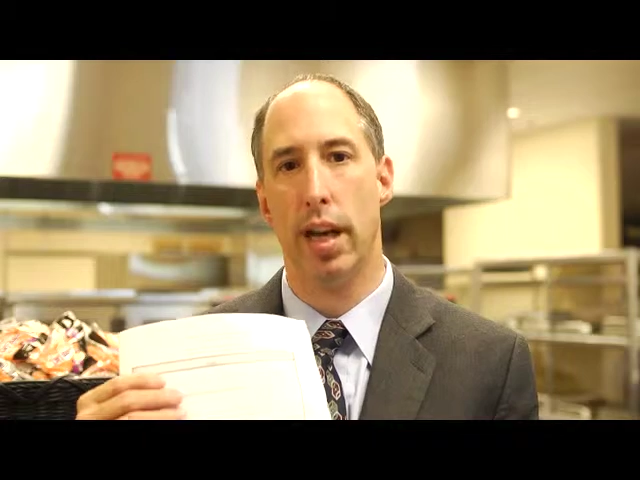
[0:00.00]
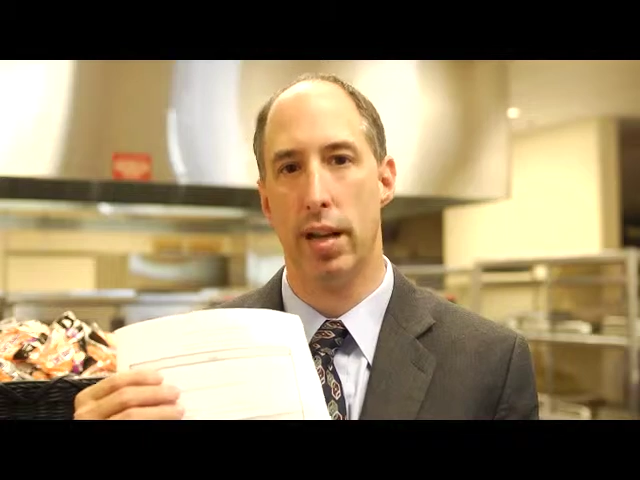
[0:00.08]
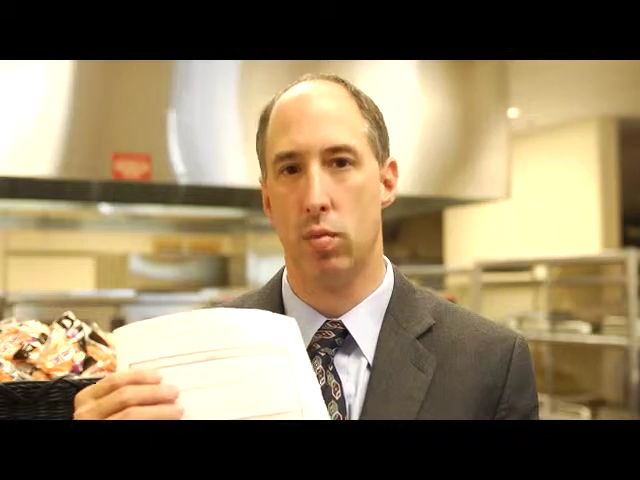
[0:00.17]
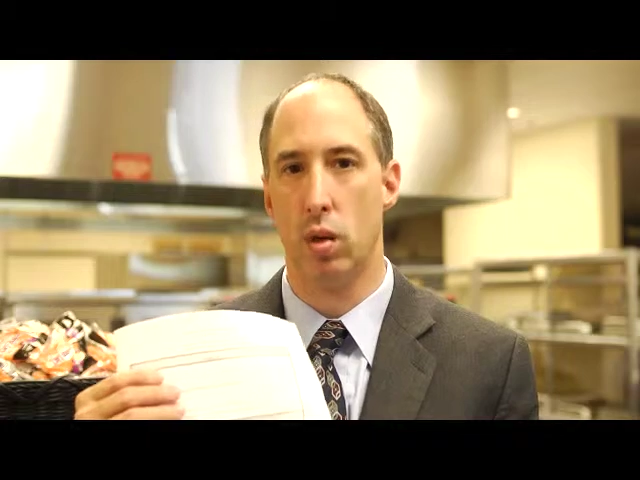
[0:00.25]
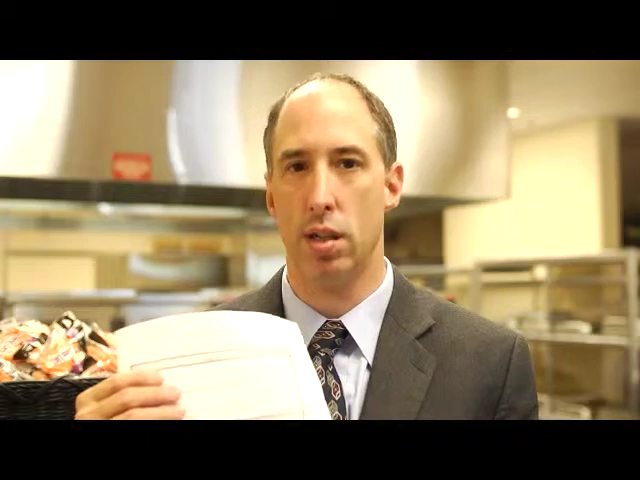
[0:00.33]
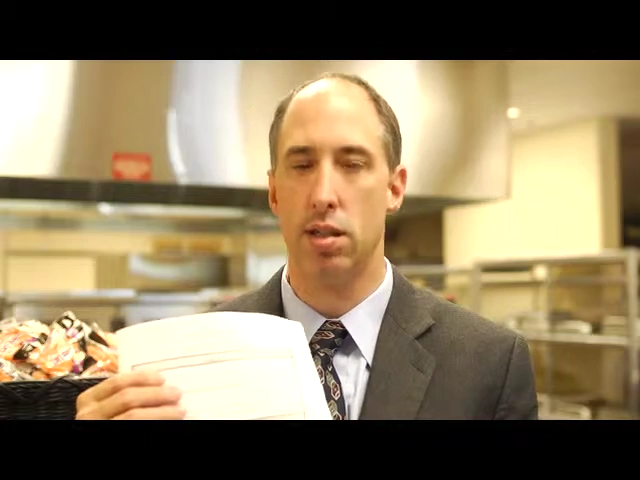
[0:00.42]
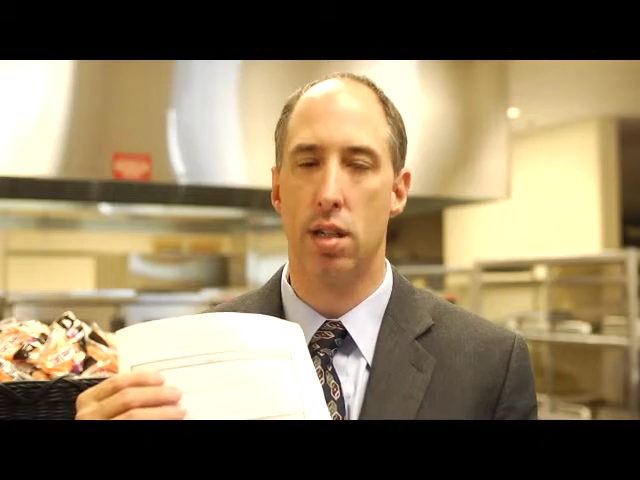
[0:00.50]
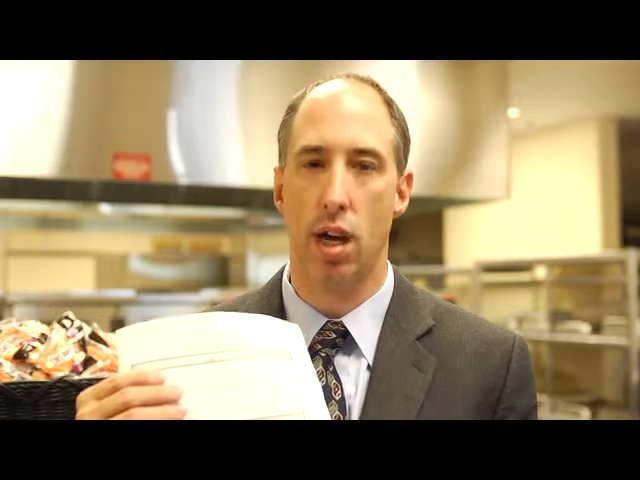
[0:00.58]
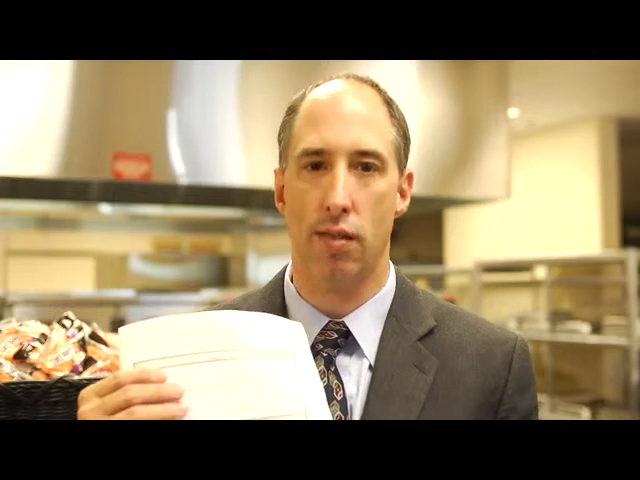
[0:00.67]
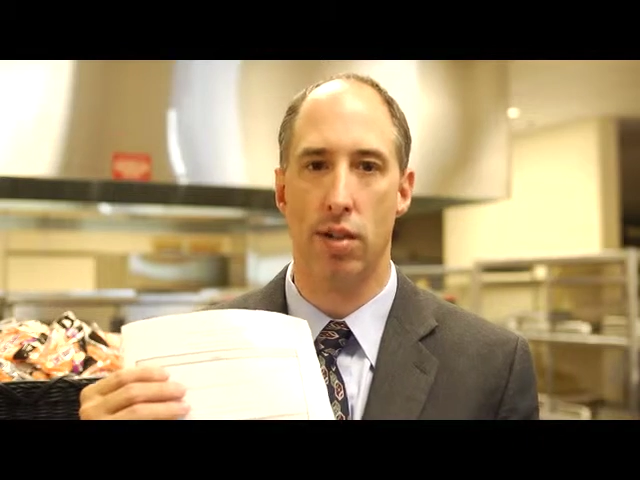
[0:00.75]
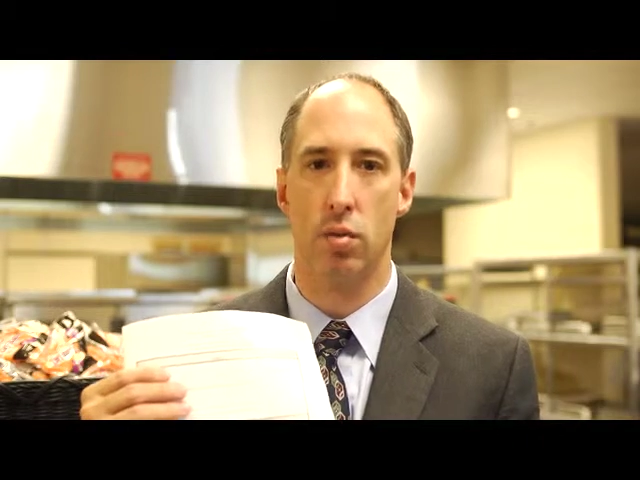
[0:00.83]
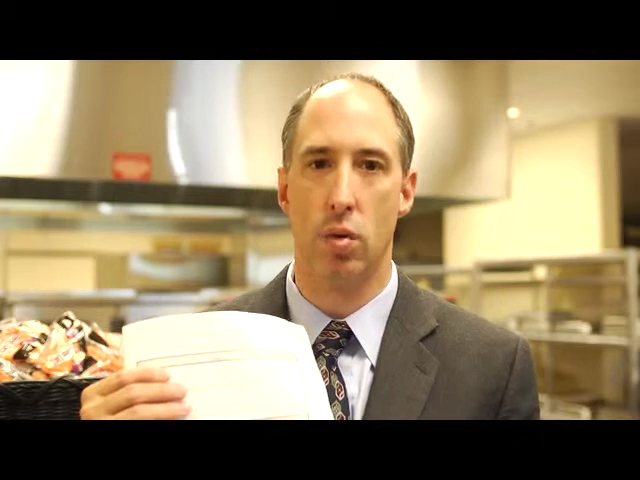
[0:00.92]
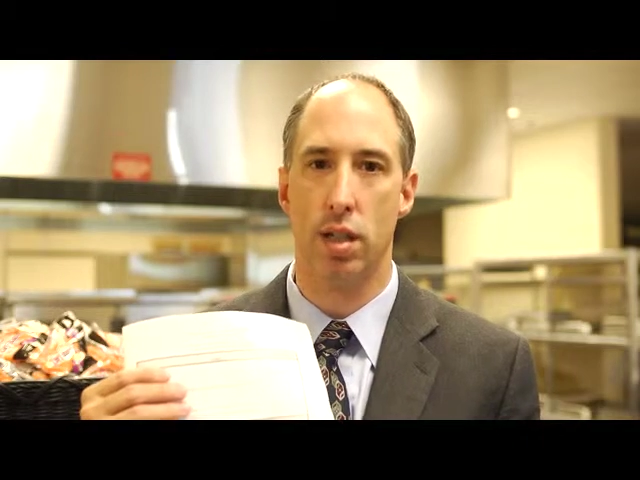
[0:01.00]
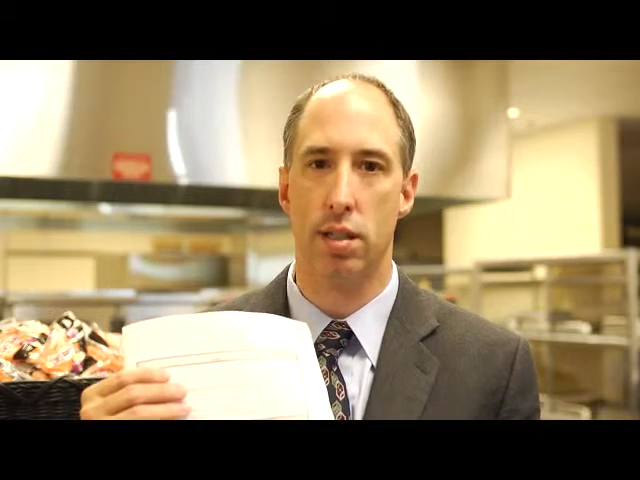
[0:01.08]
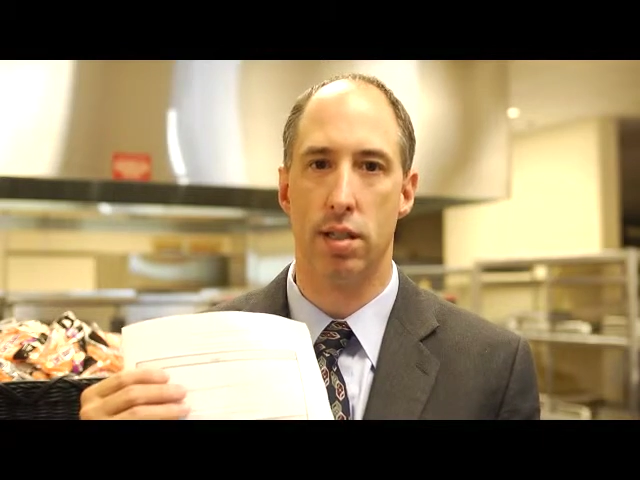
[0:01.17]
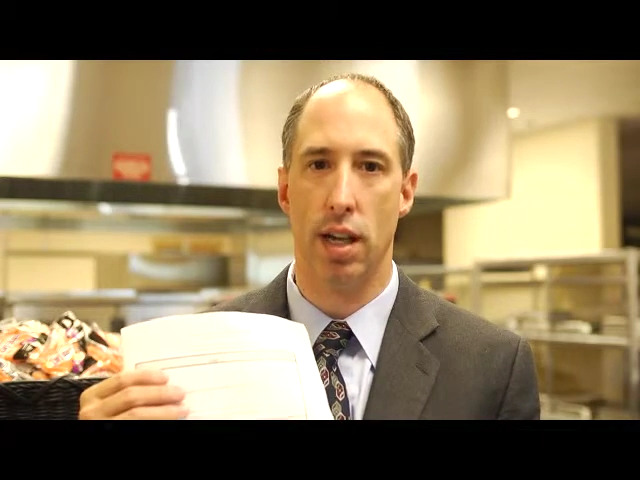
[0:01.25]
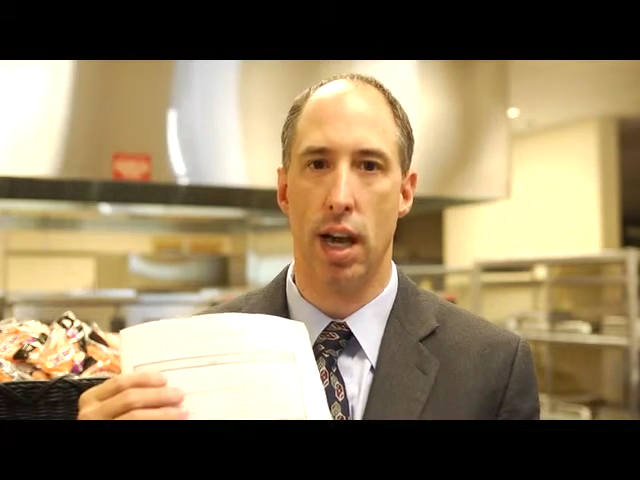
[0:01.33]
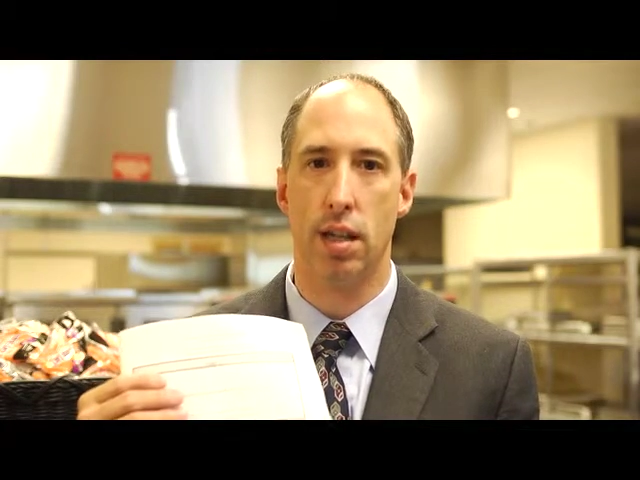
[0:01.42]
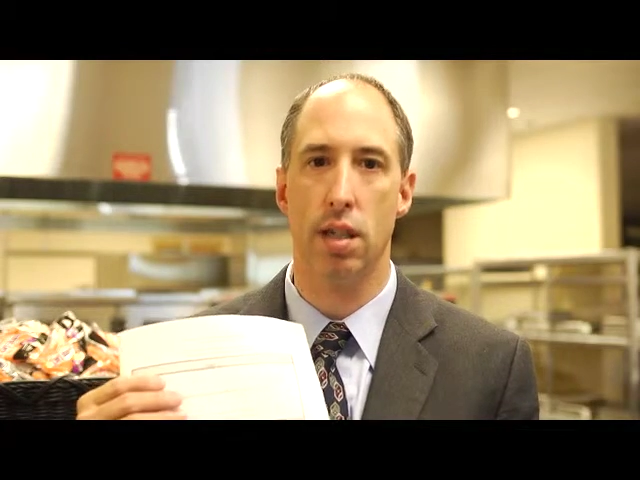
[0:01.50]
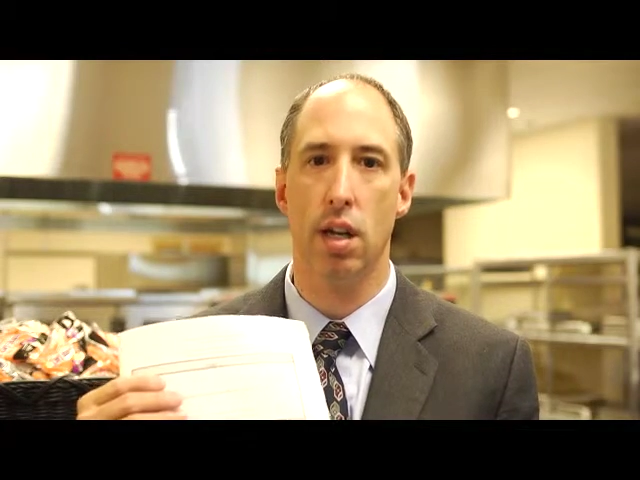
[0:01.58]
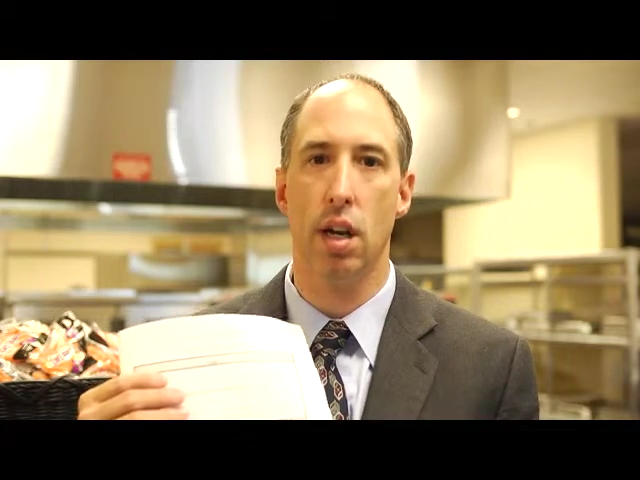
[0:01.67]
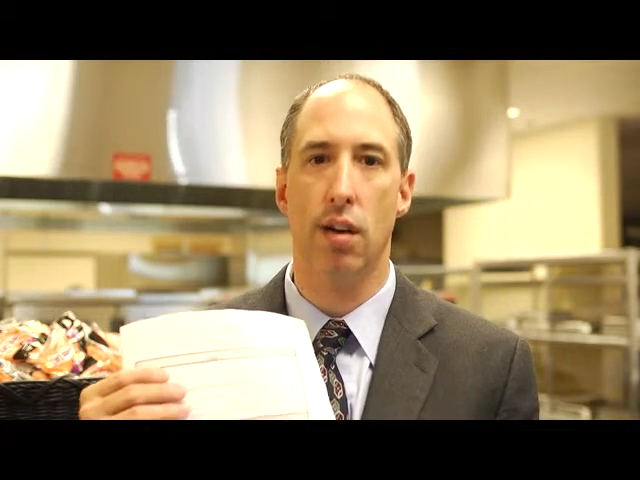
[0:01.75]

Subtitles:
and what is covered and what is not.